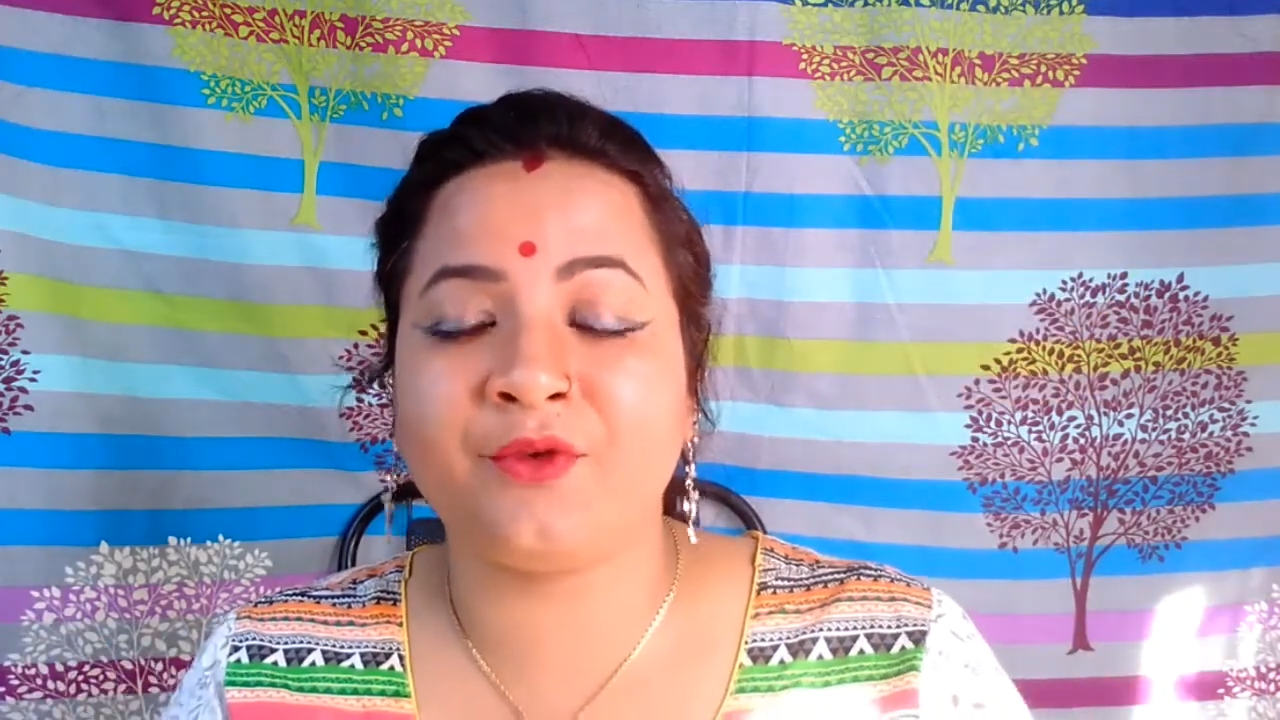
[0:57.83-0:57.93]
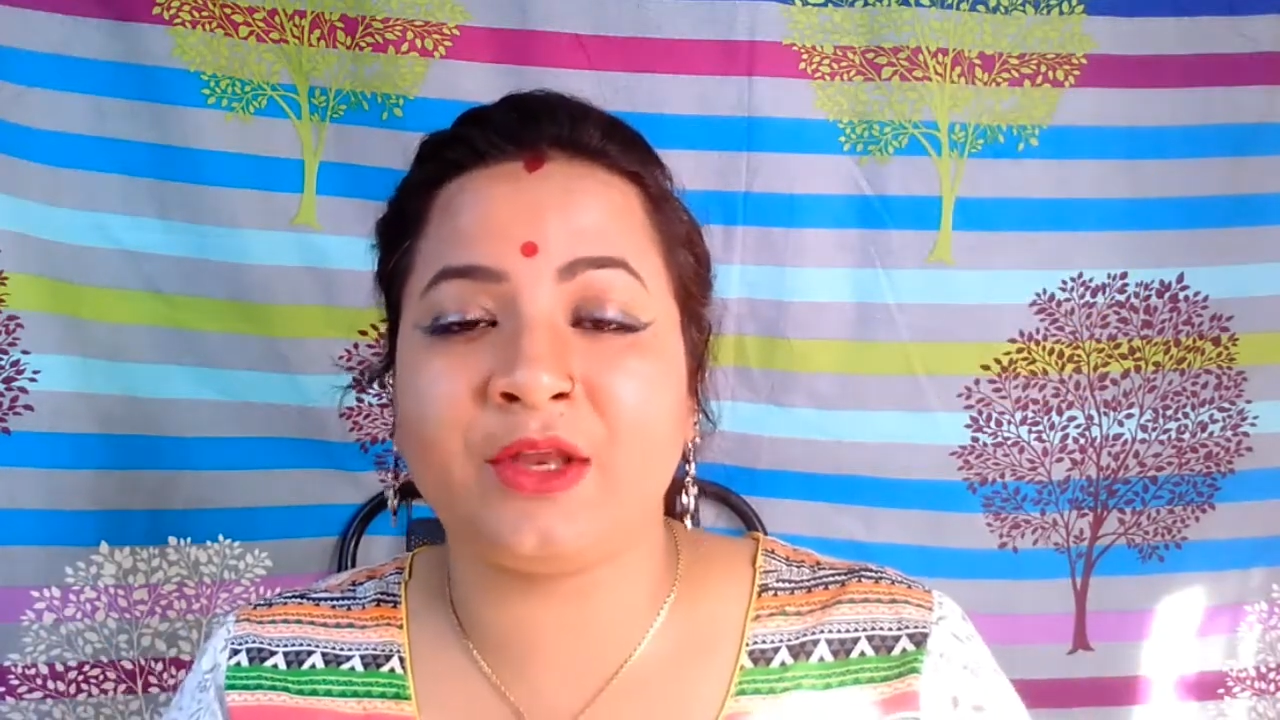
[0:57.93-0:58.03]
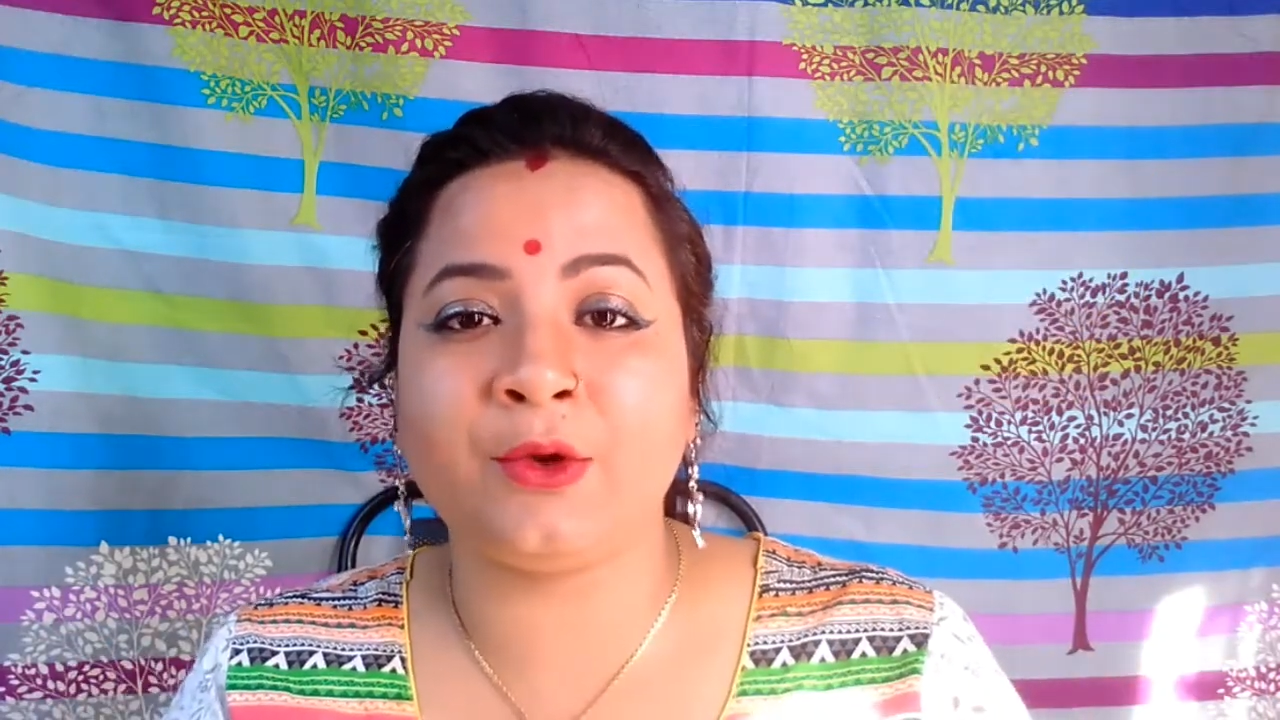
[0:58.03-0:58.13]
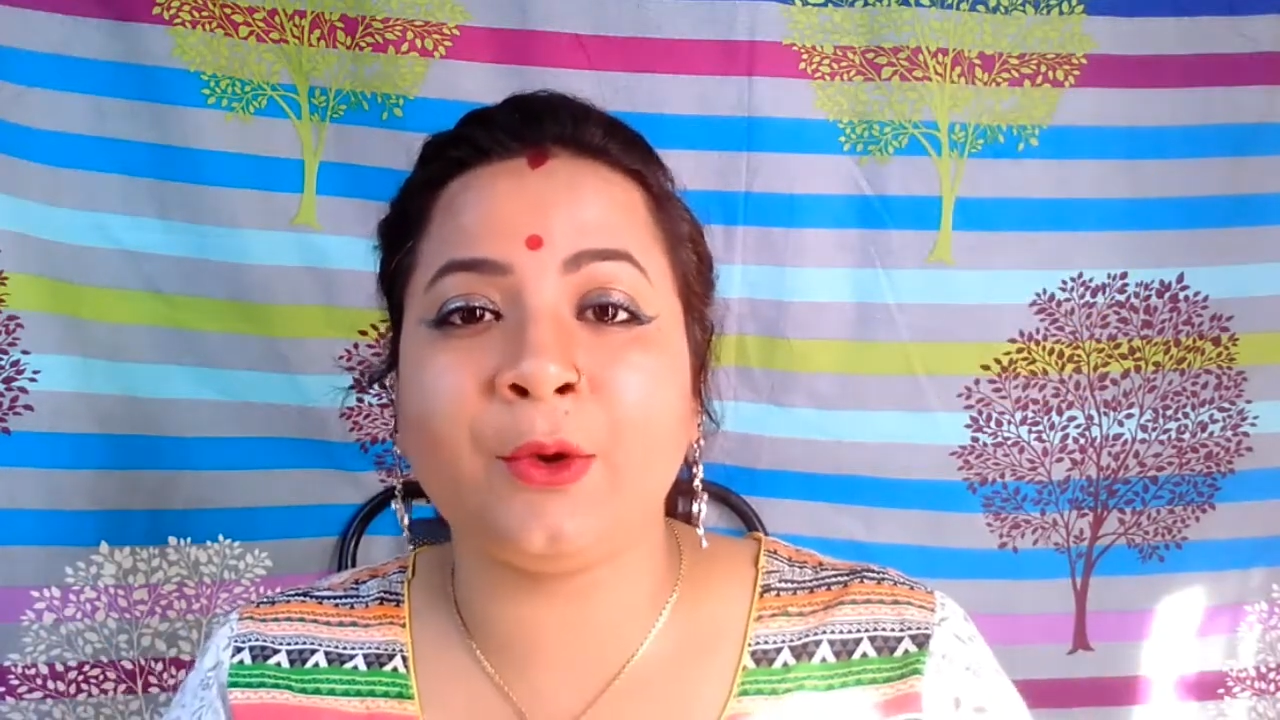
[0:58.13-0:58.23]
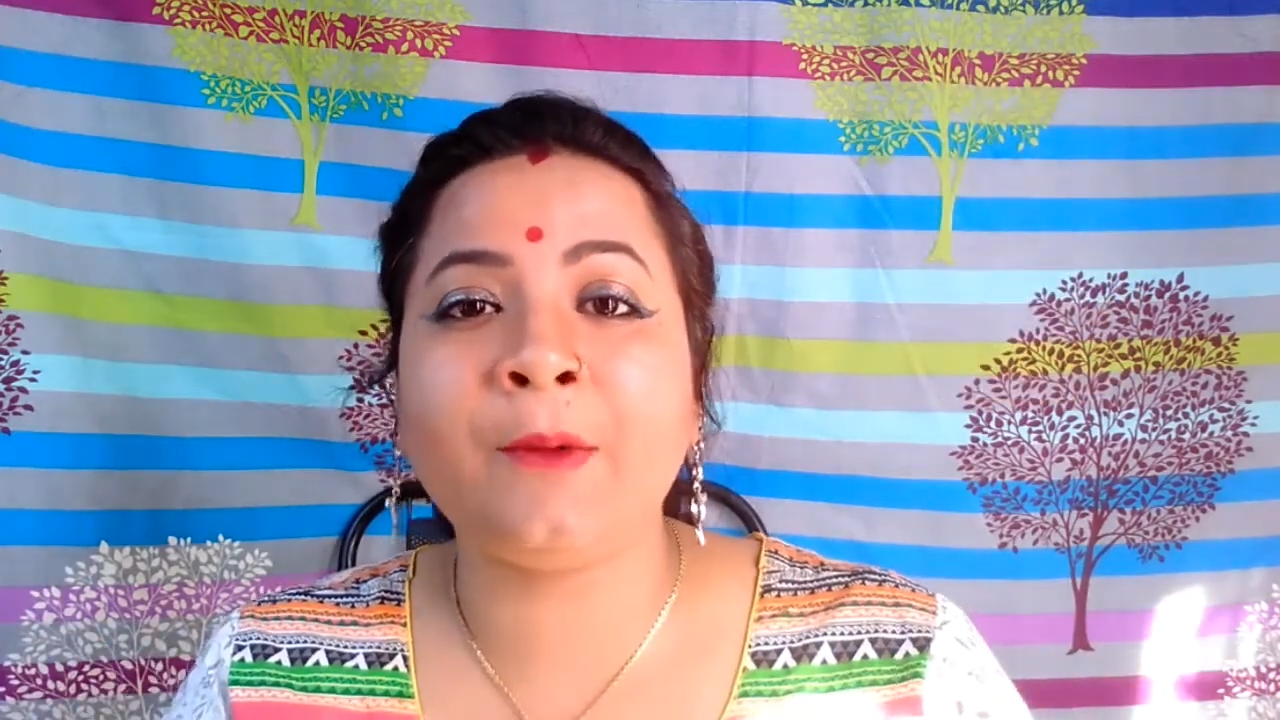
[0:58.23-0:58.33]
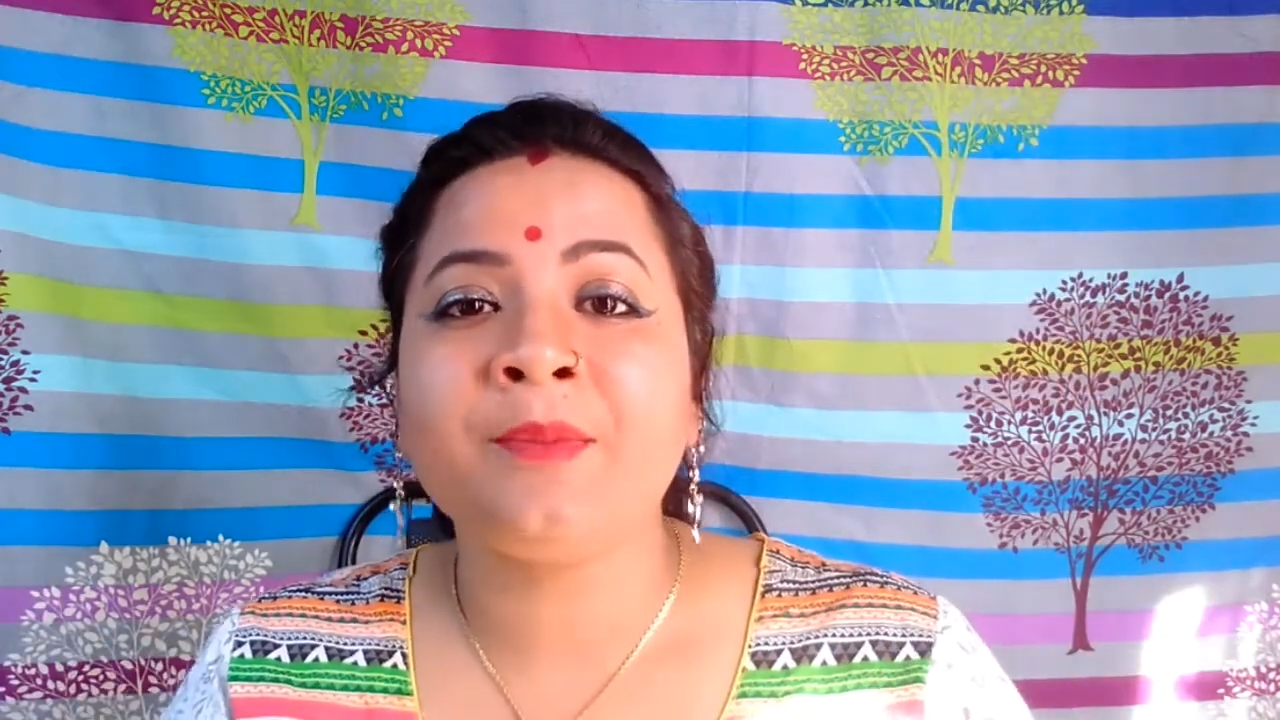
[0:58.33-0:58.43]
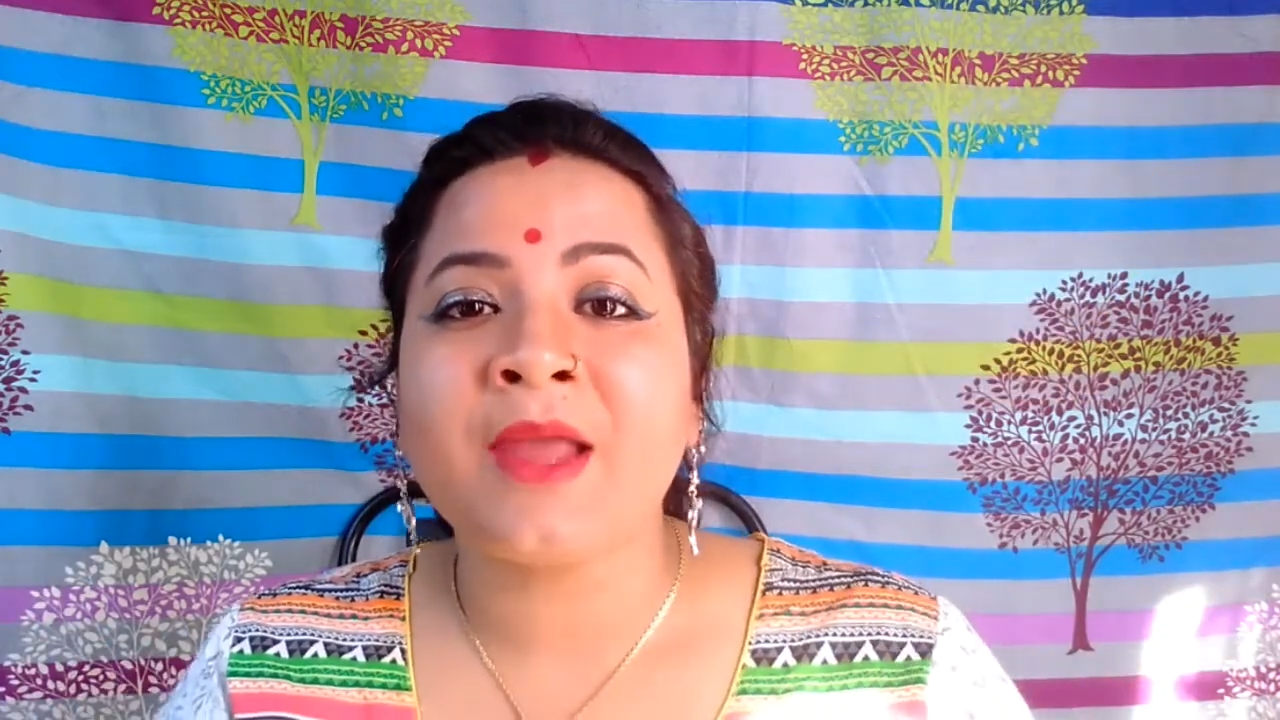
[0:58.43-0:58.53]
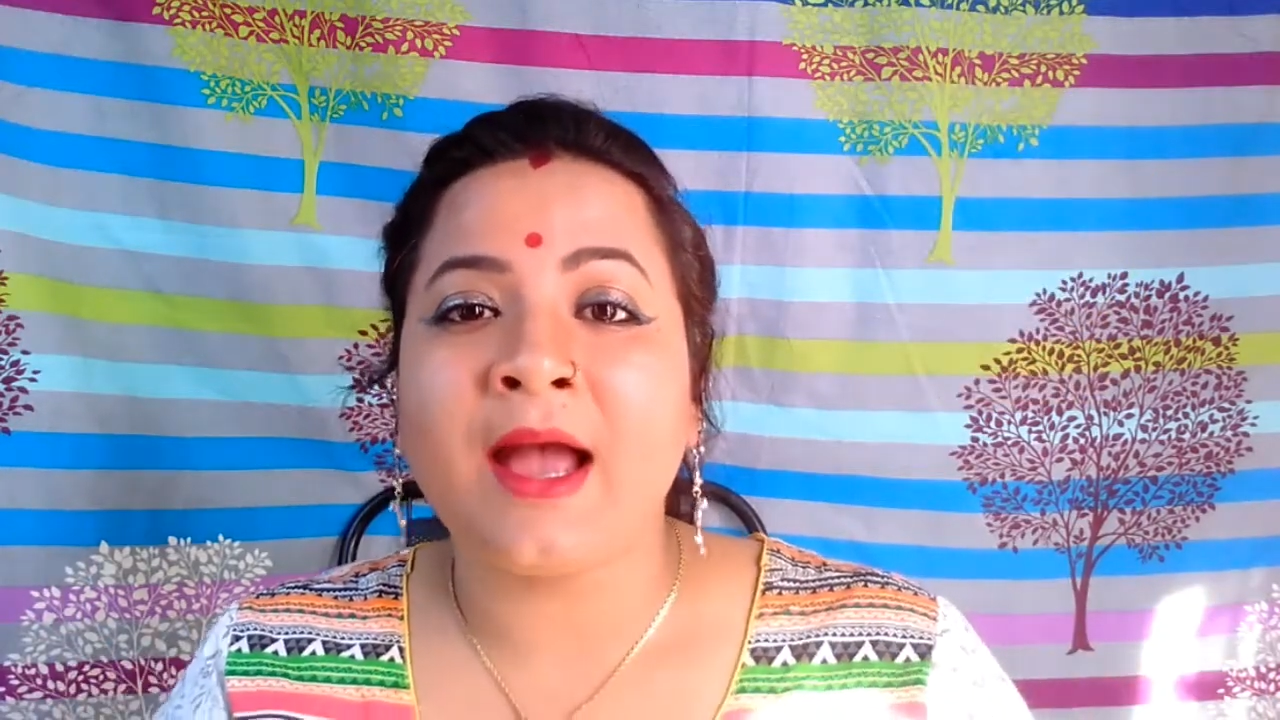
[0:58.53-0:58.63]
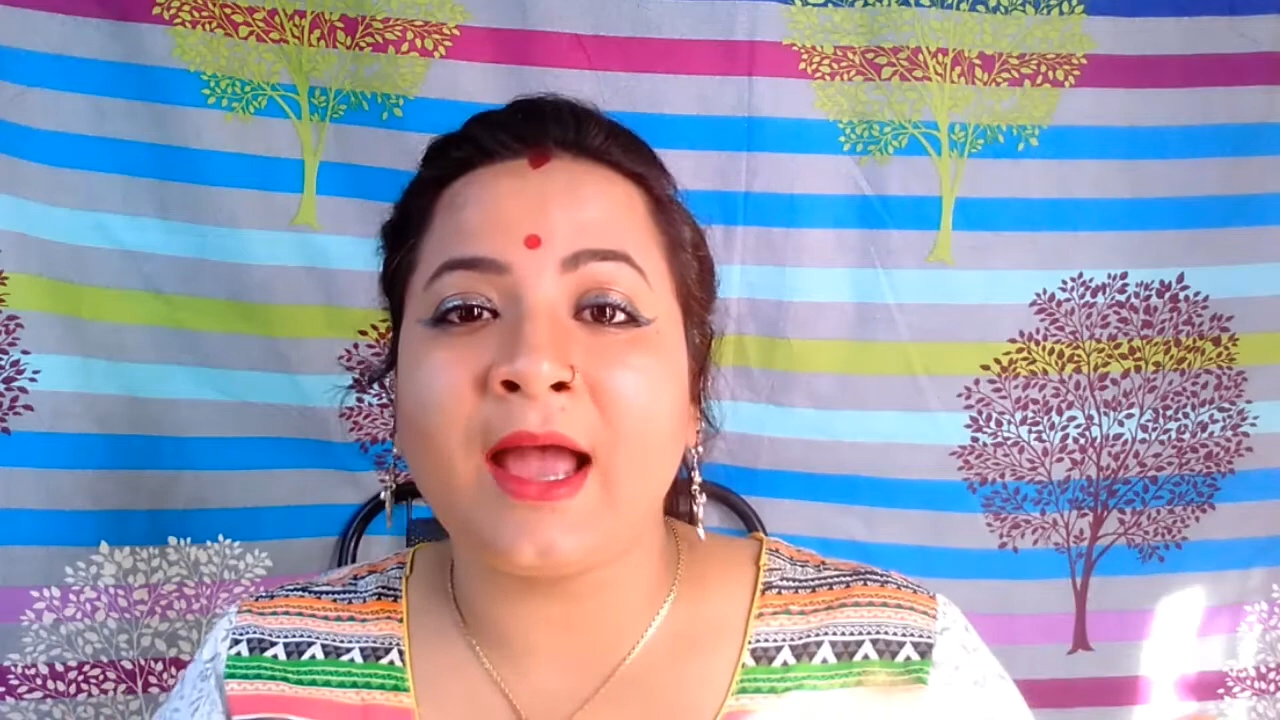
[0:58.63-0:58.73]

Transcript: video